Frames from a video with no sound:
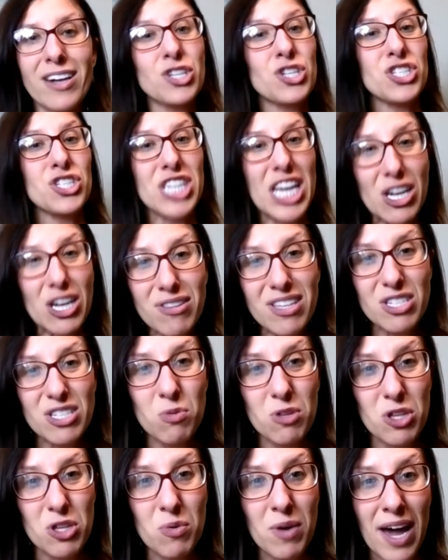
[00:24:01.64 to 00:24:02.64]
to share this
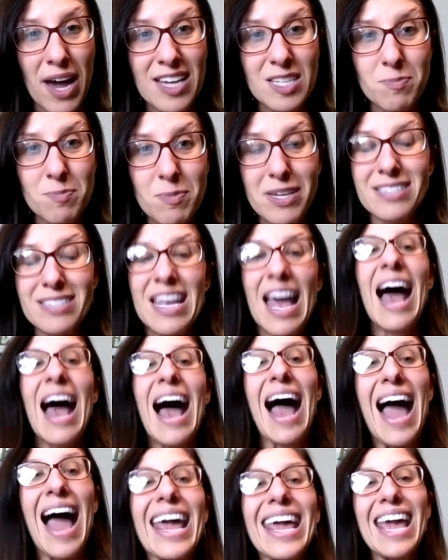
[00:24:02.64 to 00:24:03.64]
with you guys because
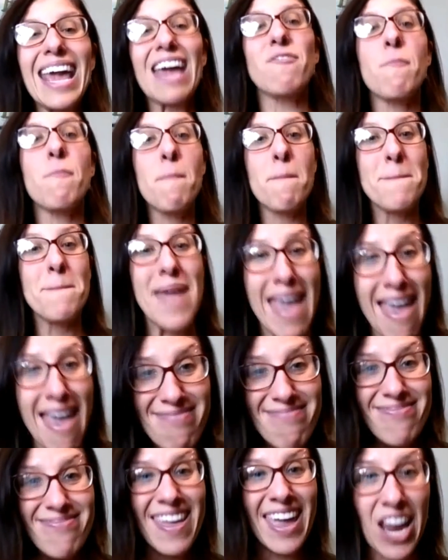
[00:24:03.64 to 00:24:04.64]
I have
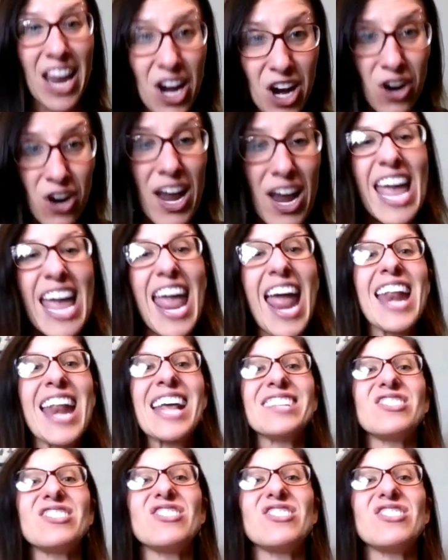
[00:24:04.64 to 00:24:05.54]
been there and it